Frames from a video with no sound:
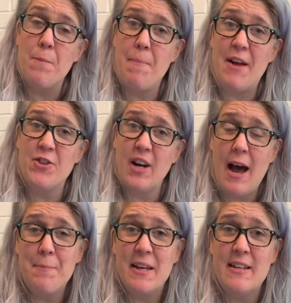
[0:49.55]
Patrick
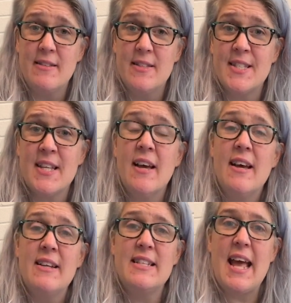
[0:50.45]
Hopkins
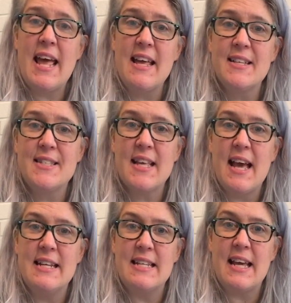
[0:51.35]
takes the
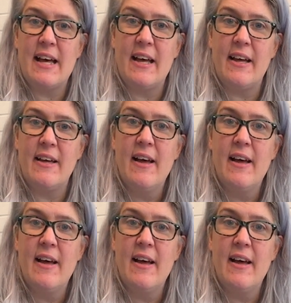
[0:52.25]
idea